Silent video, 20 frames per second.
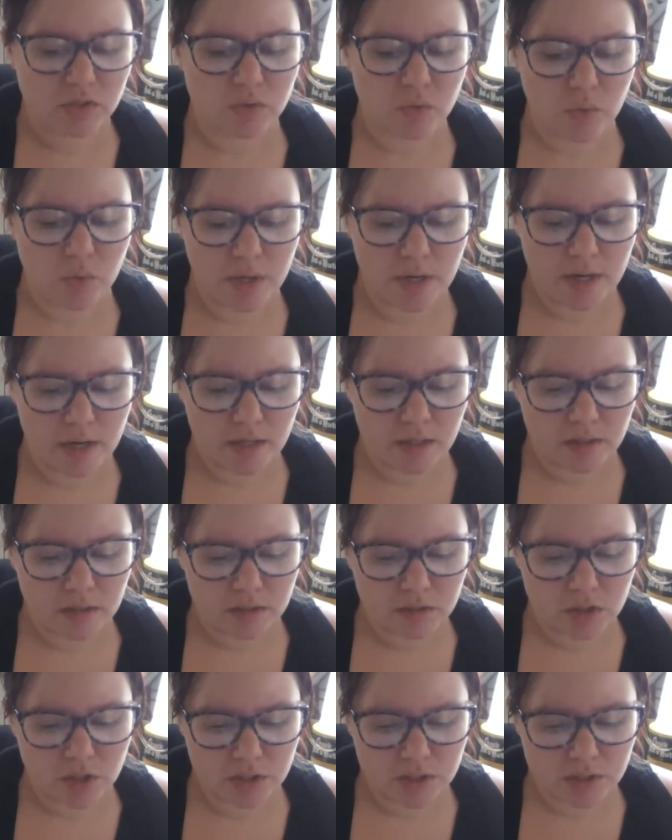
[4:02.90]
story
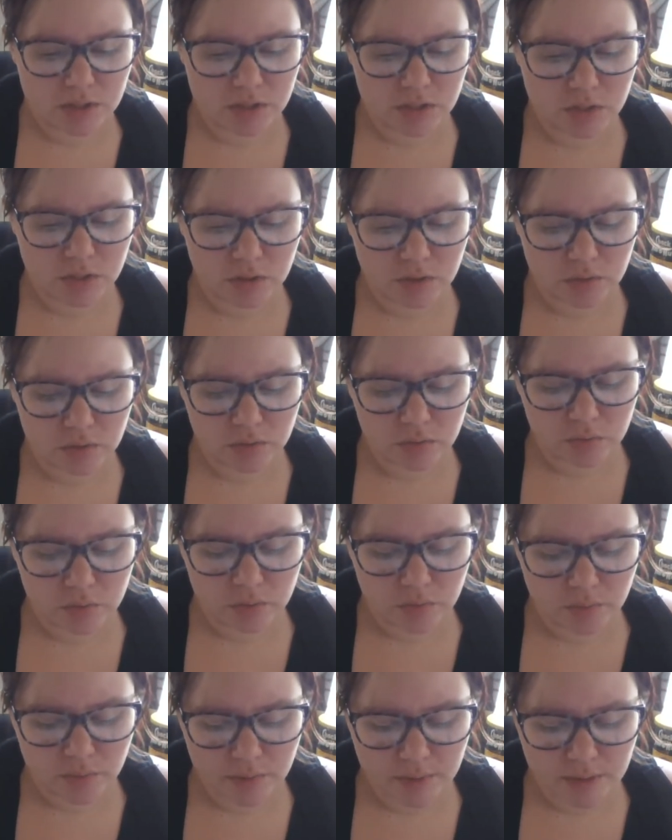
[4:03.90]
just
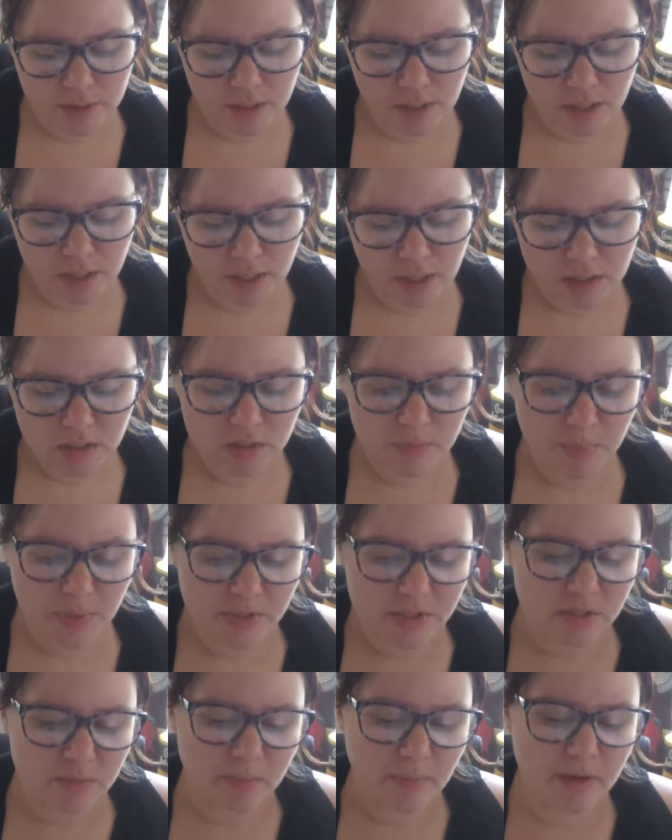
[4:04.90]
to
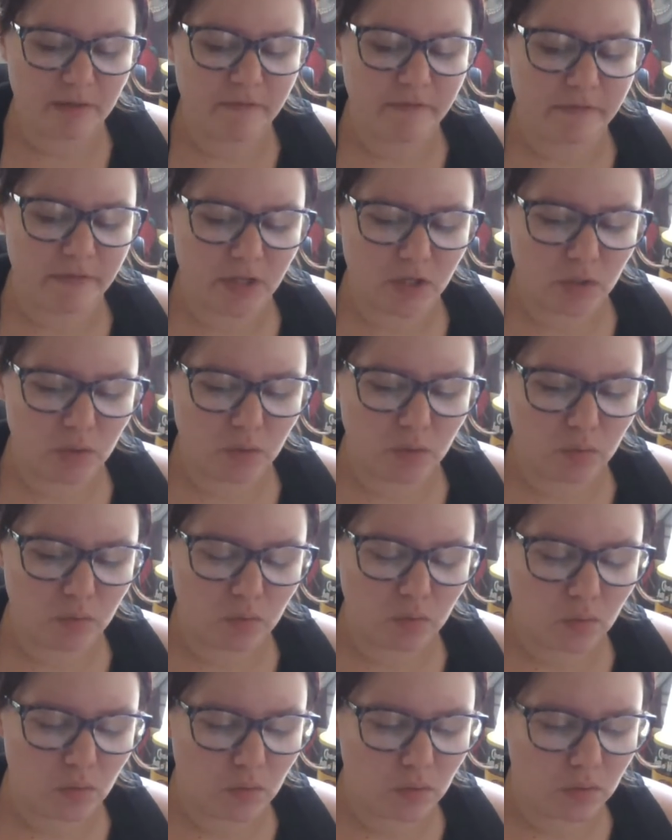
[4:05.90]
express my
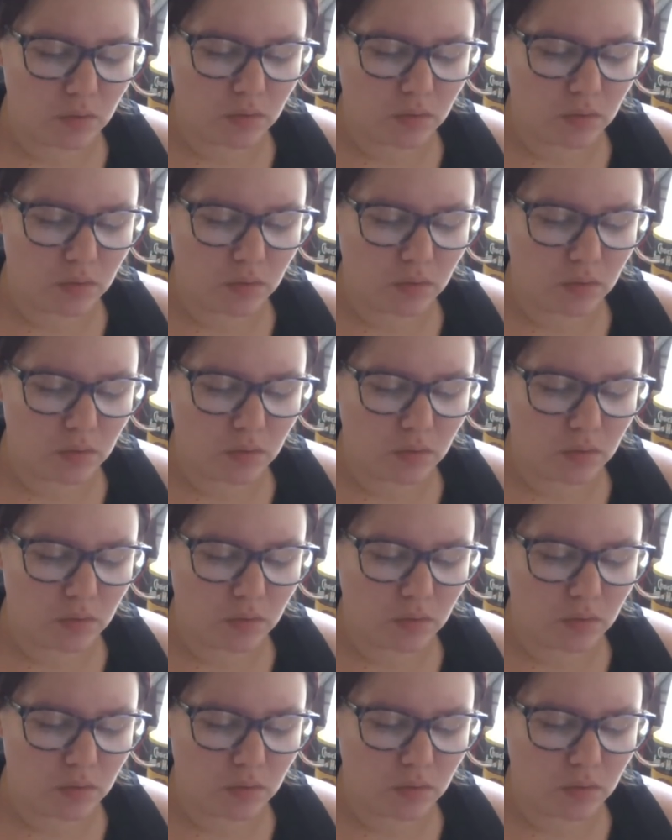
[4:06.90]
view